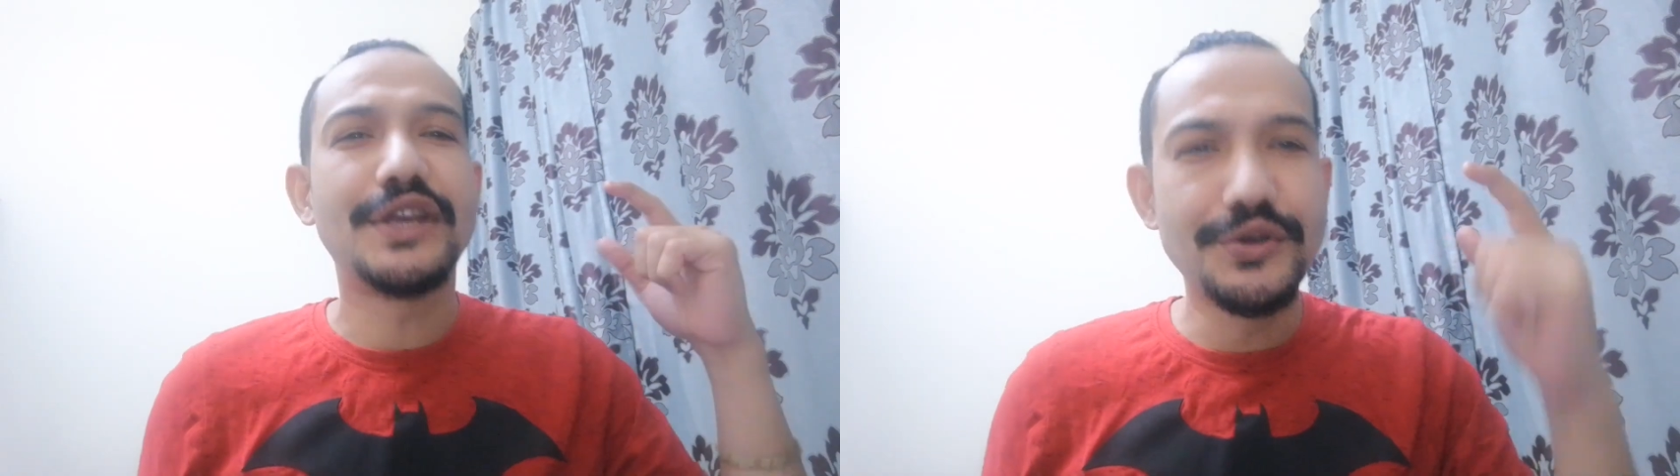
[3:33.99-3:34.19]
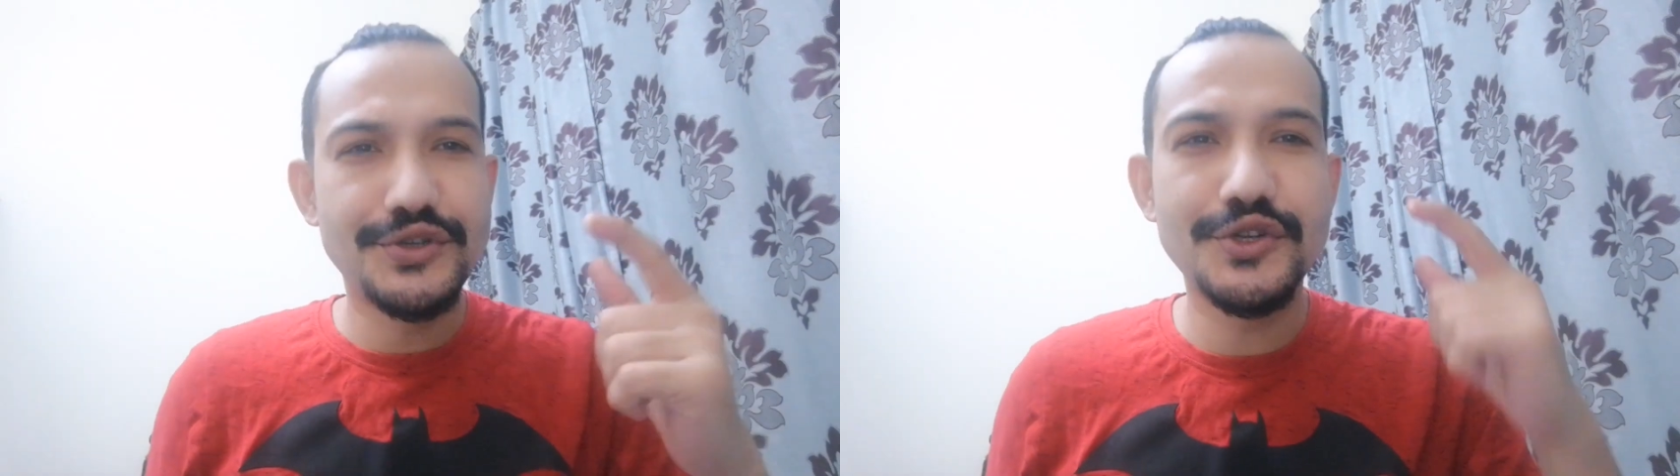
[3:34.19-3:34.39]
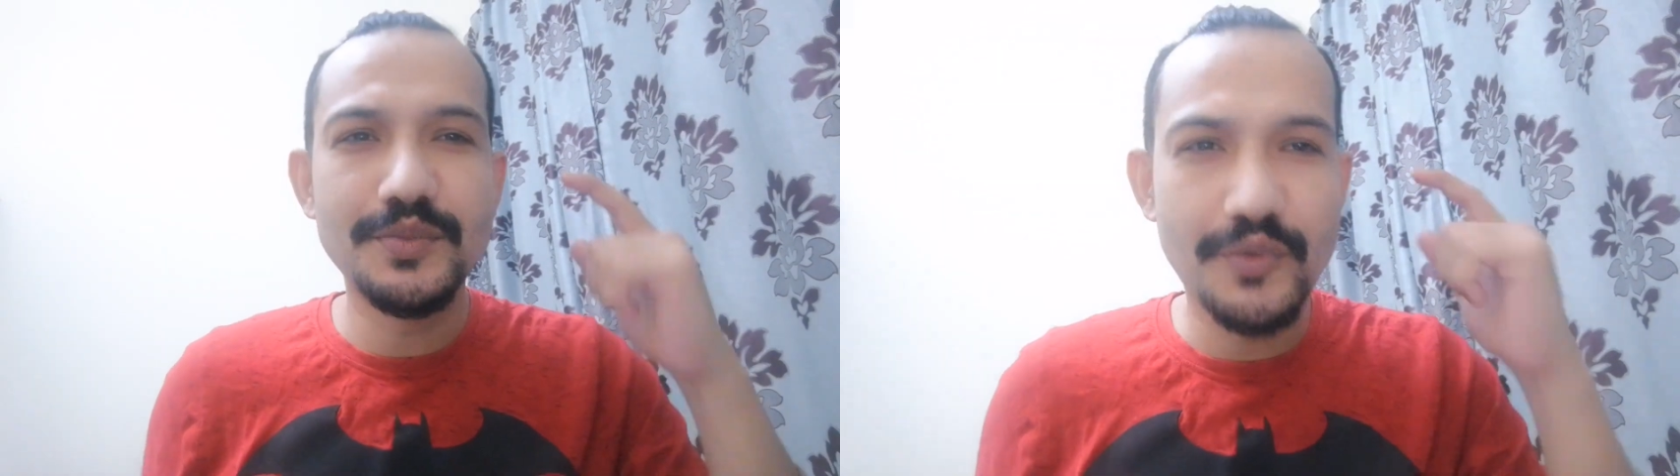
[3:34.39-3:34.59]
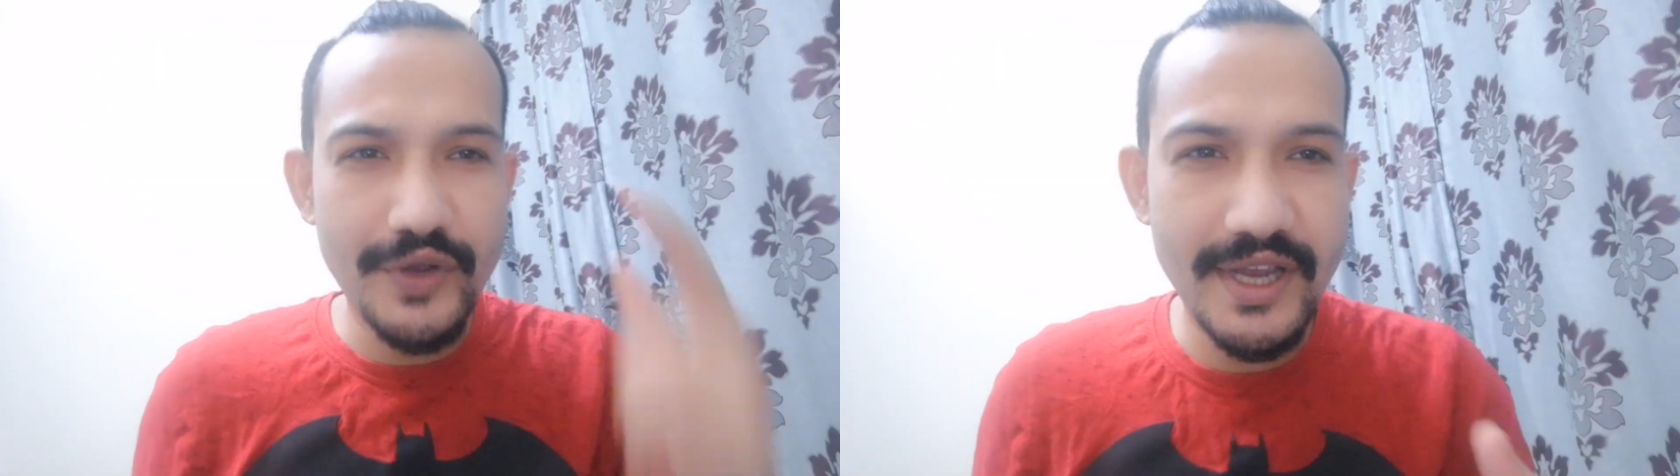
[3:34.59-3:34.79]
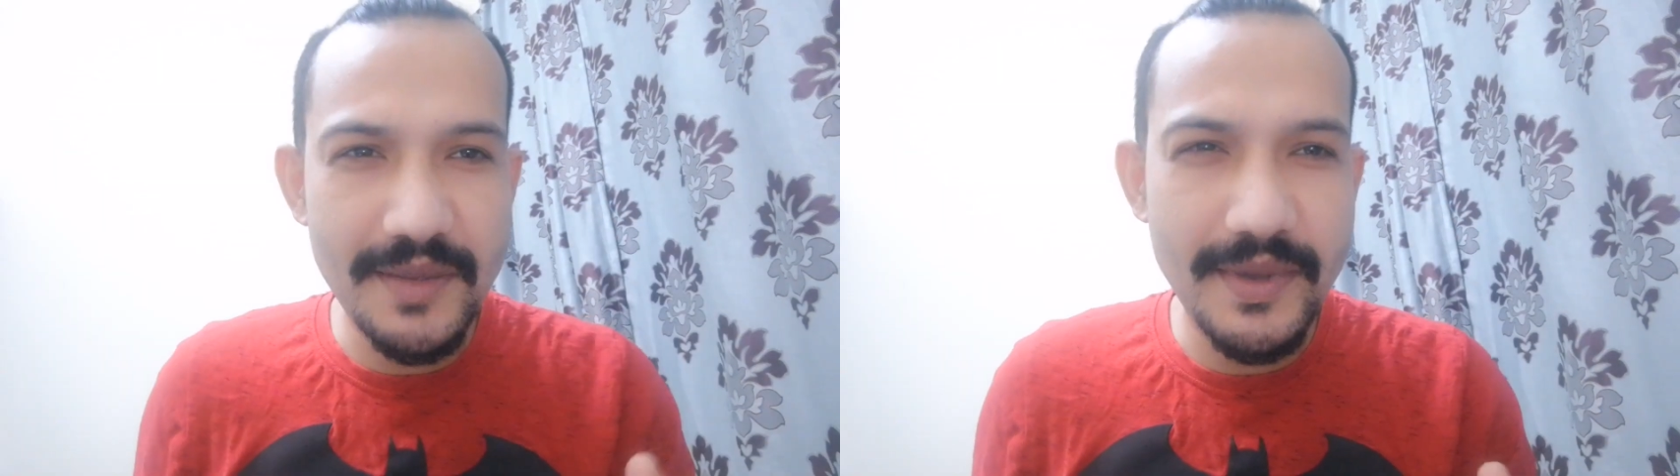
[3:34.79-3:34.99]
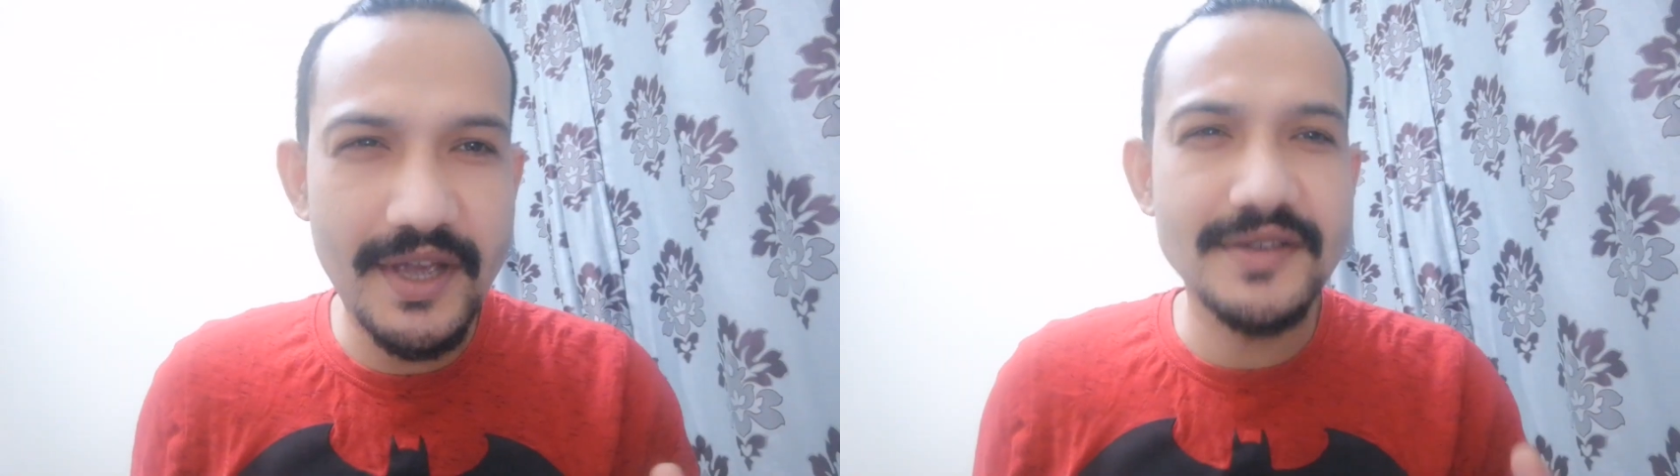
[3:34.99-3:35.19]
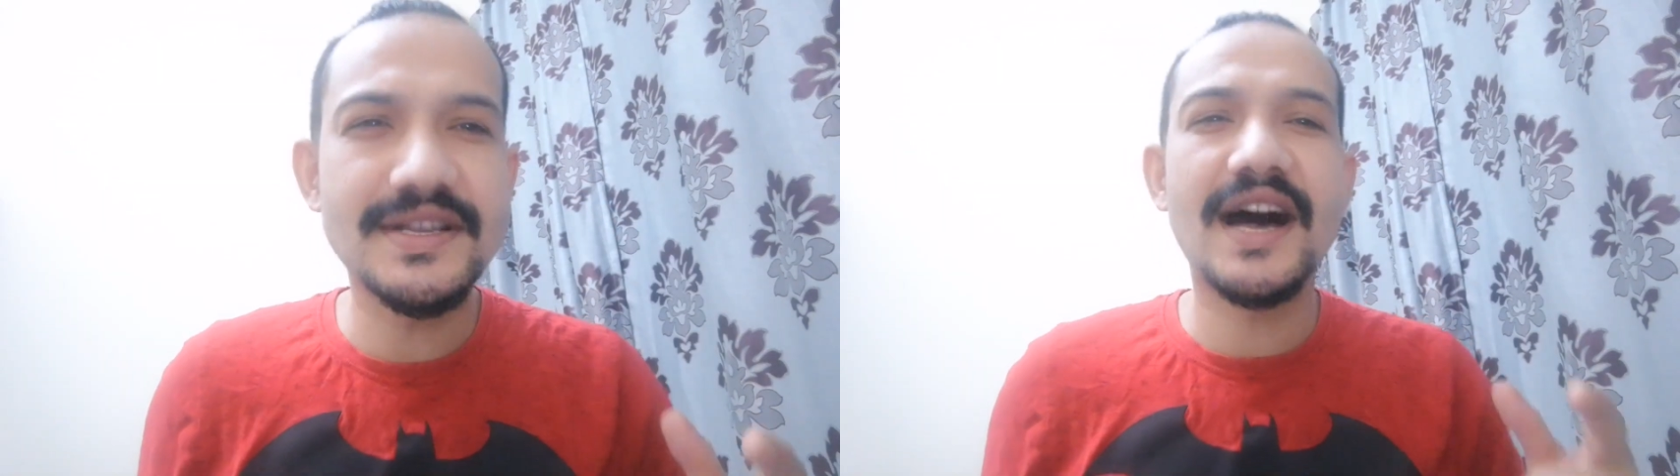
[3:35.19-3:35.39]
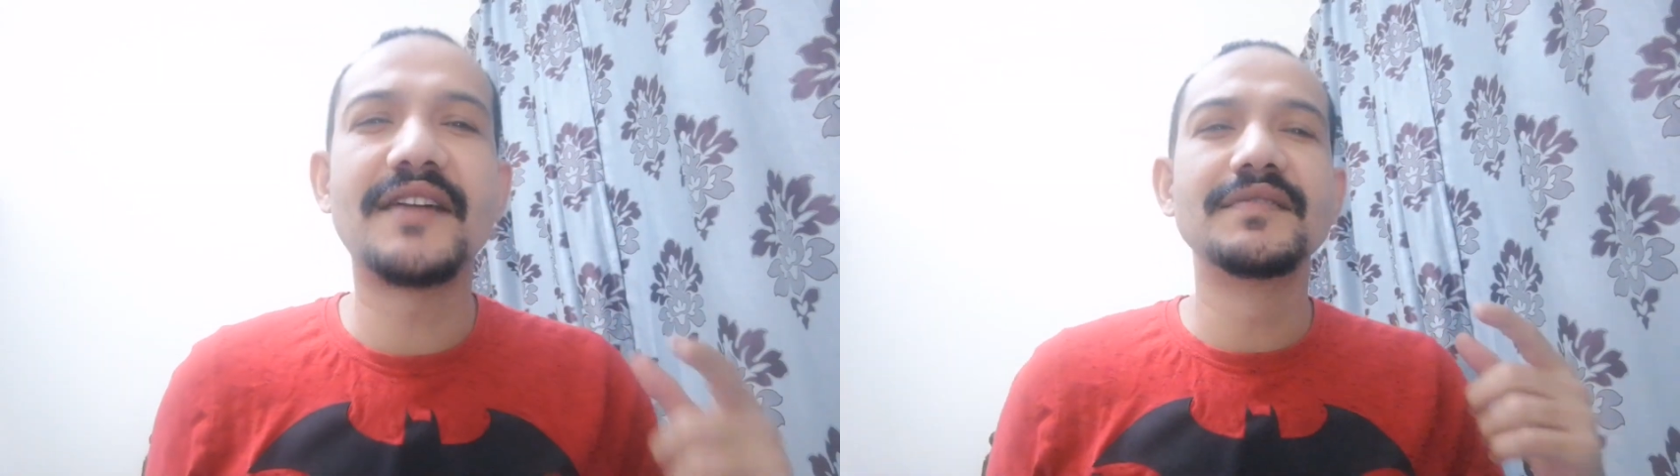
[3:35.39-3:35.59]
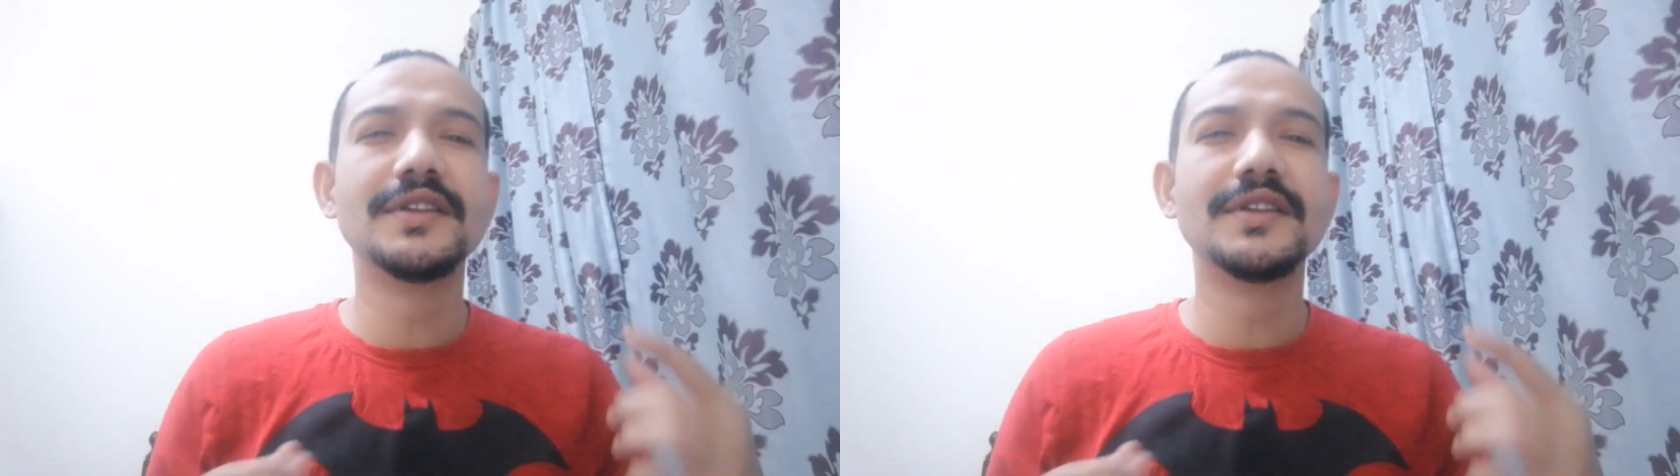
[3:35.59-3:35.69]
YouTube week because I have